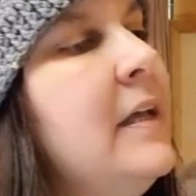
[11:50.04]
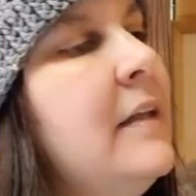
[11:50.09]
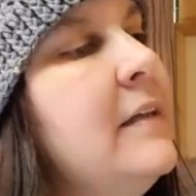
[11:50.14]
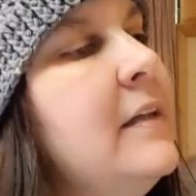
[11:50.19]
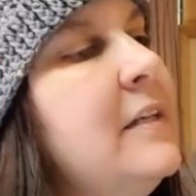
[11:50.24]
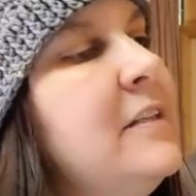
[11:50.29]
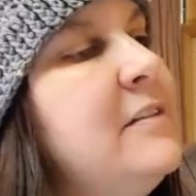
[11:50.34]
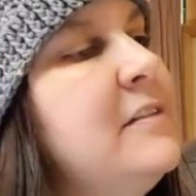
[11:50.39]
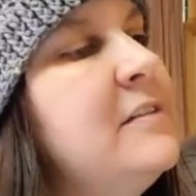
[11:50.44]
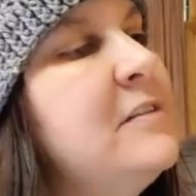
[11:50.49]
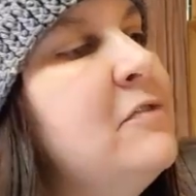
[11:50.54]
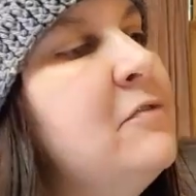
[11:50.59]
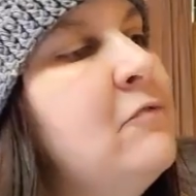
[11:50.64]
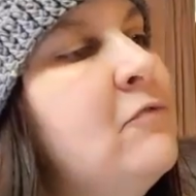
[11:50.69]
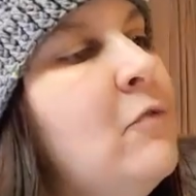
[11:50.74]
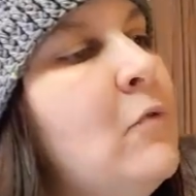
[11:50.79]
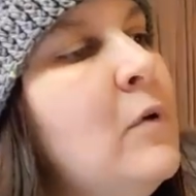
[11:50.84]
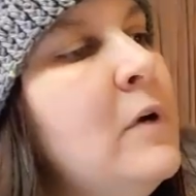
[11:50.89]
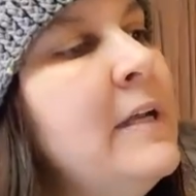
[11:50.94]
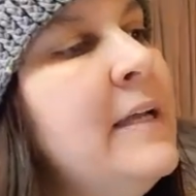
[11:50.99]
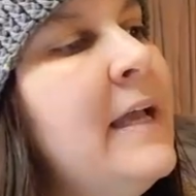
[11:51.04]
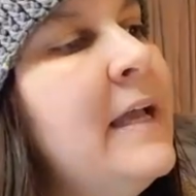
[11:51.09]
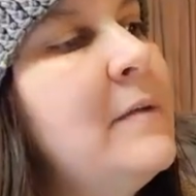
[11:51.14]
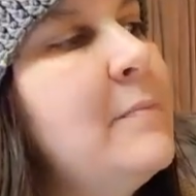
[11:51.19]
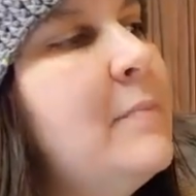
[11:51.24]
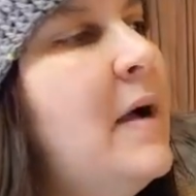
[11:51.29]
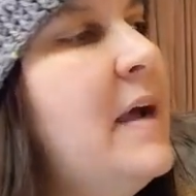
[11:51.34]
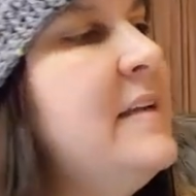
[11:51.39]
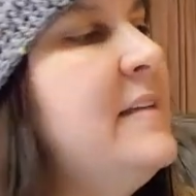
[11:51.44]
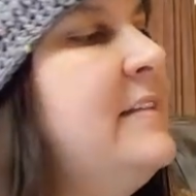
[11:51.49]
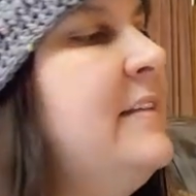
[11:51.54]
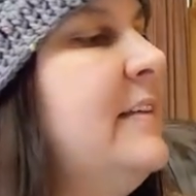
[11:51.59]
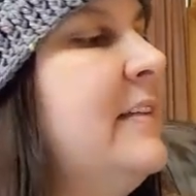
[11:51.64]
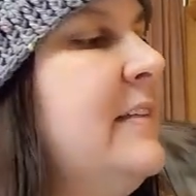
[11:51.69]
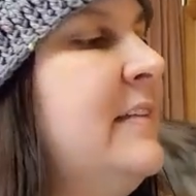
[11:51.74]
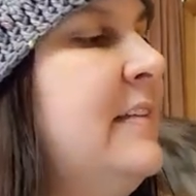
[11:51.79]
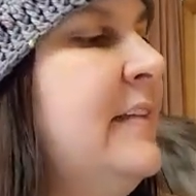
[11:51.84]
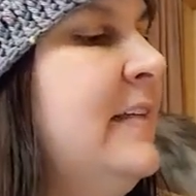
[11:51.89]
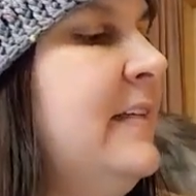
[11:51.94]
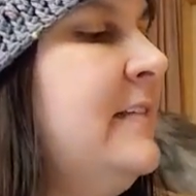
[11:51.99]
This is 48 by
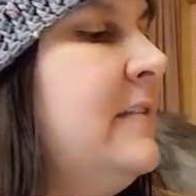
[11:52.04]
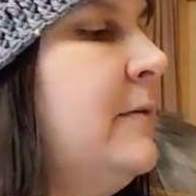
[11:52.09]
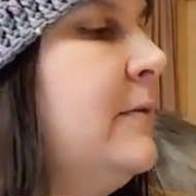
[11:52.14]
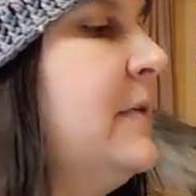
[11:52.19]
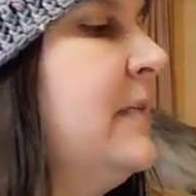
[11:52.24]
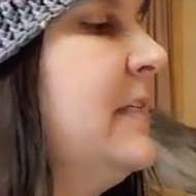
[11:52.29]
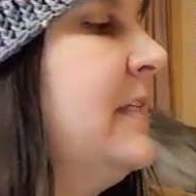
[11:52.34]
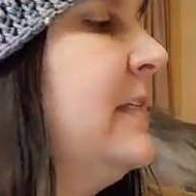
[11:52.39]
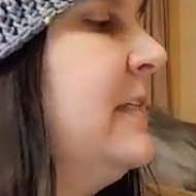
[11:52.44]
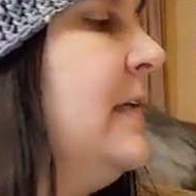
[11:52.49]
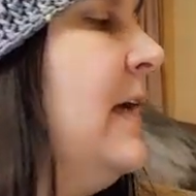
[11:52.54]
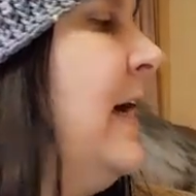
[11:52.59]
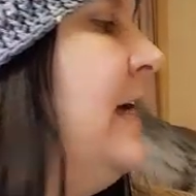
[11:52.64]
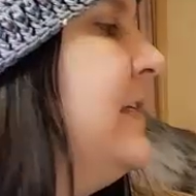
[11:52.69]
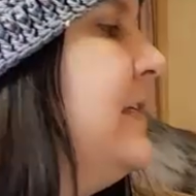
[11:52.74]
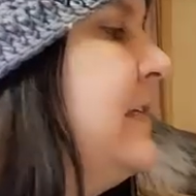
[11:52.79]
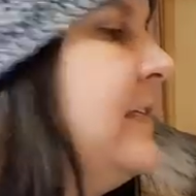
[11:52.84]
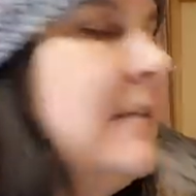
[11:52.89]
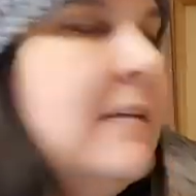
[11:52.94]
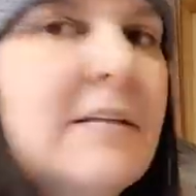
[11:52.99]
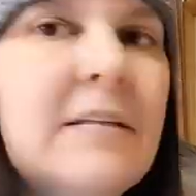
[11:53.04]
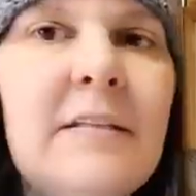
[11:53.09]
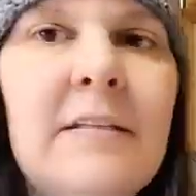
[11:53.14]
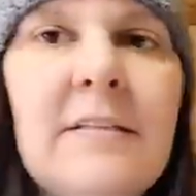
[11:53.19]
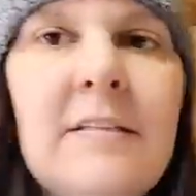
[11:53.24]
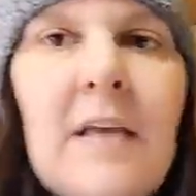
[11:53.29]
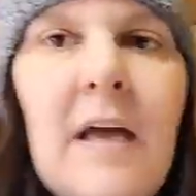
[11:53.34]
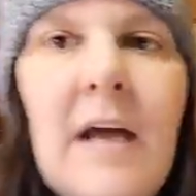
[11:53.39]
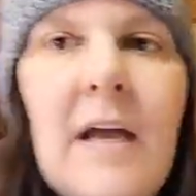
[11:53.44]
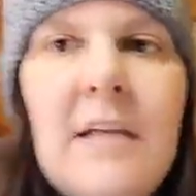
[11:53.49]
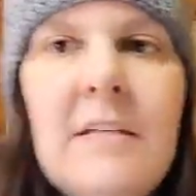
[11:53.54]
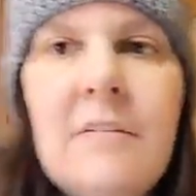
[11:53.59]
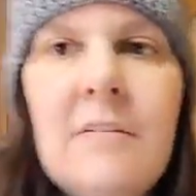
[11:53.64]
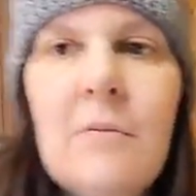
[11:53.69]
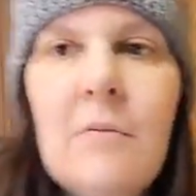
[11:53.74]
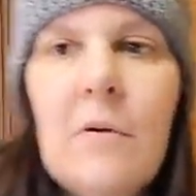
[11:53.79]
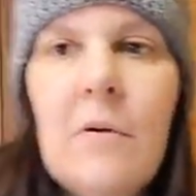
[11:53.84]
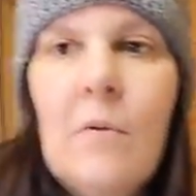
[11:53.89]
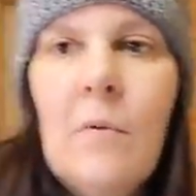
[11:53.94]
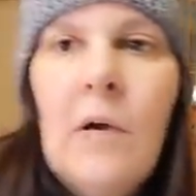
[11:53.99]
60, so it's a nice size
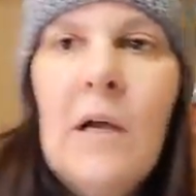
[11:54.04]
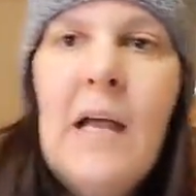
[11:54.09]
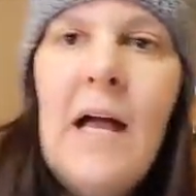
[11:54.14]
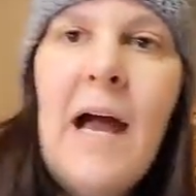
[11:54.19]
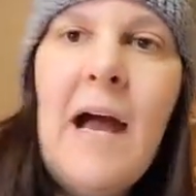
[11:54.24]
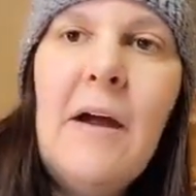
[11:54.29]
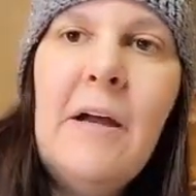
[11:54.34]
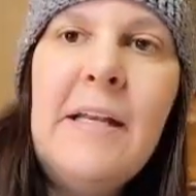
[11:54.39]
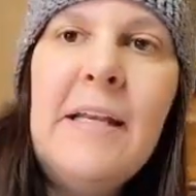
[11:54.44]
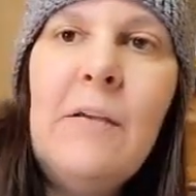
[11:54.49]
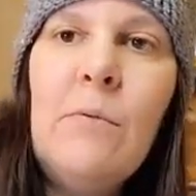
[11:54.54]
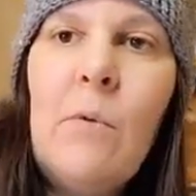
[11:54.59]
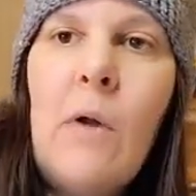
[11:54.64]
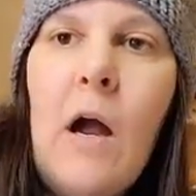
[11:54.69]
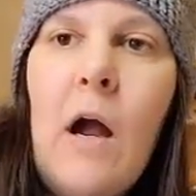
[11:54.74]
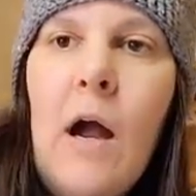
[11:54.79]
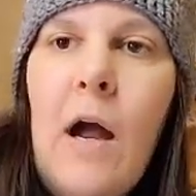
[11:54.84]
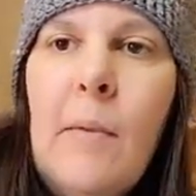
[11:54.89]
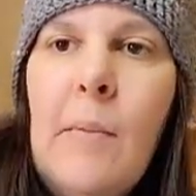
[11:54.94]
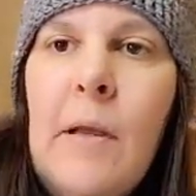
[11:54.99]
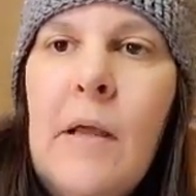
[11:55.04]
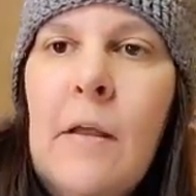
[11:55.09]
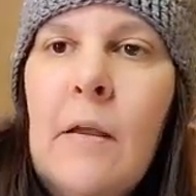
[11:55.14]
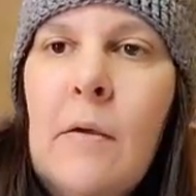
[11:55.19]
throw. Howdy, Rob.